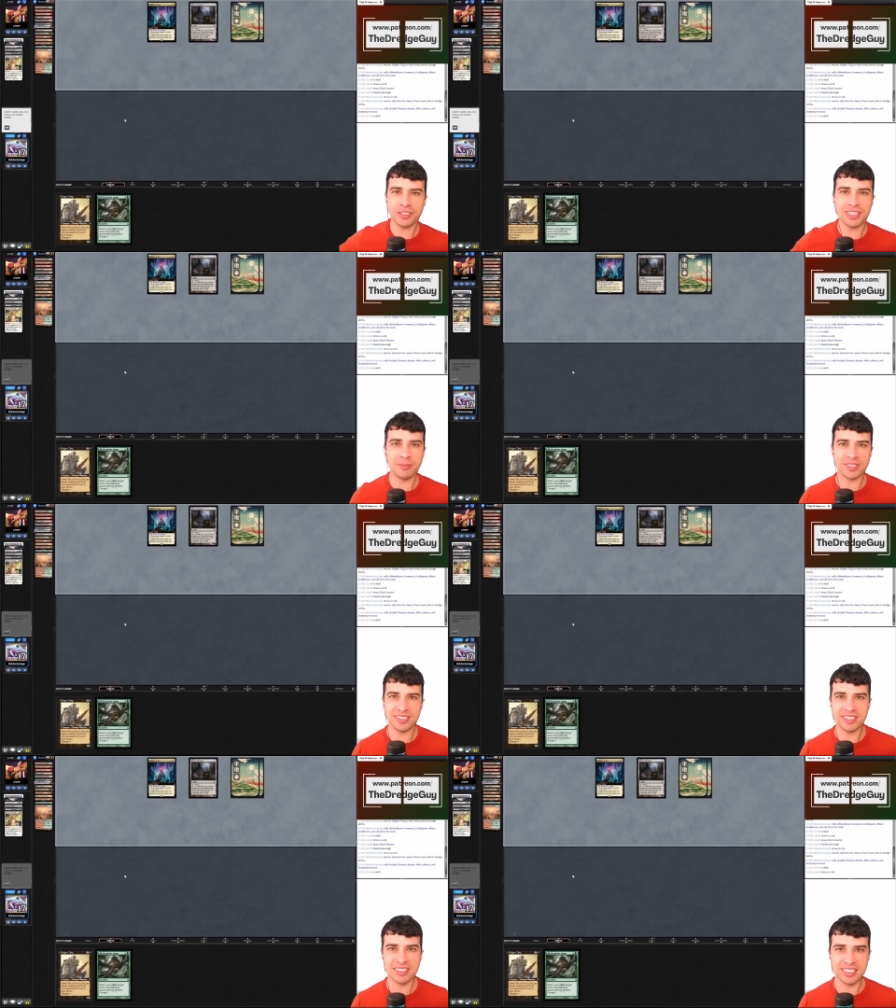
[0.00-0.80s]
our
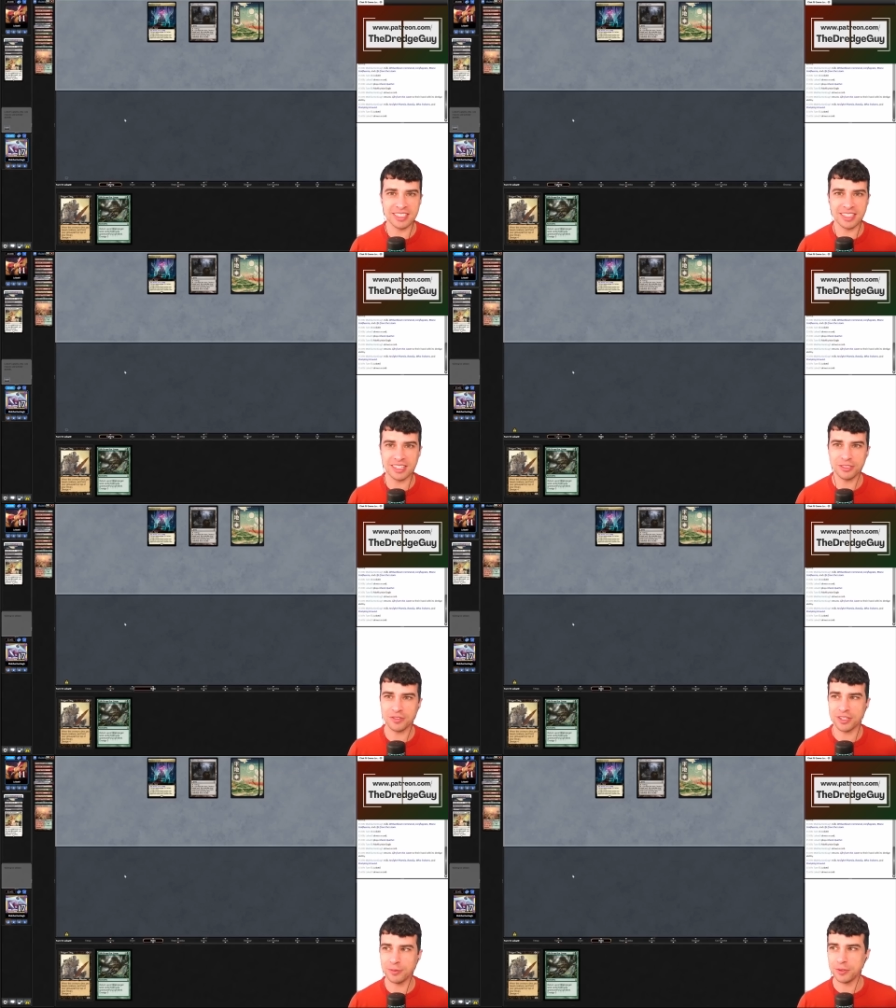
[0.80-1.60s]
nemesis this league. I don't
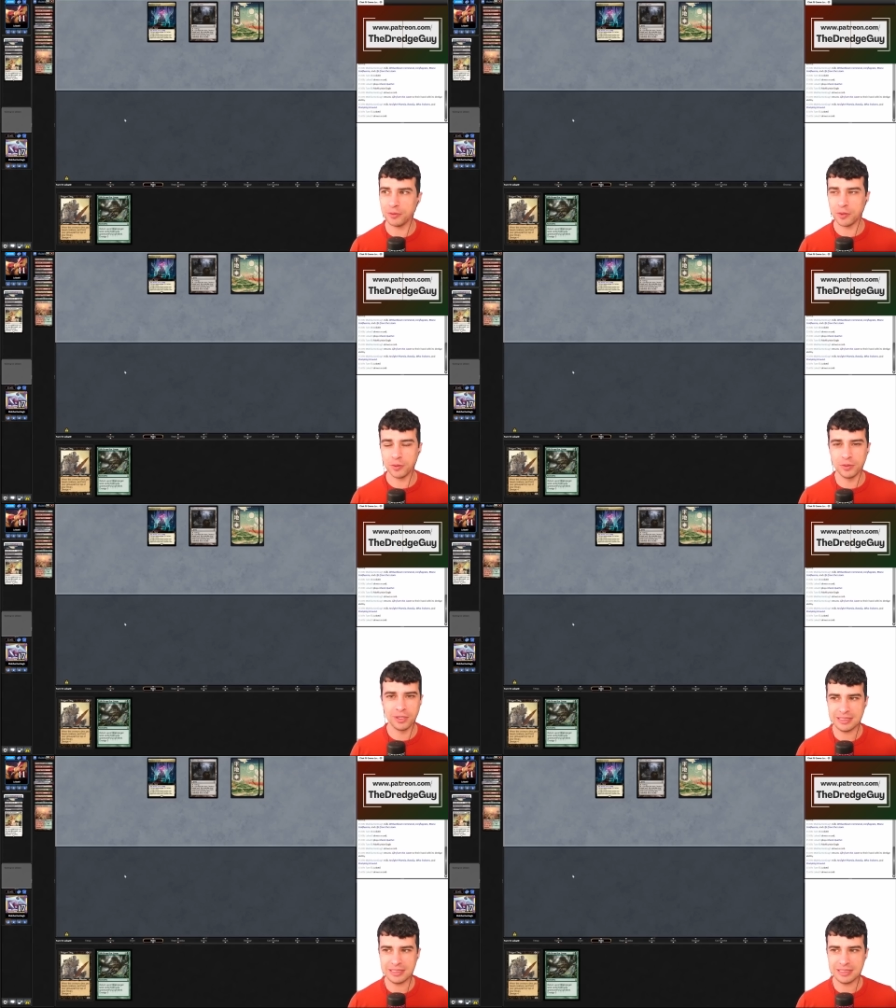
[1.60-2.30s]
think we will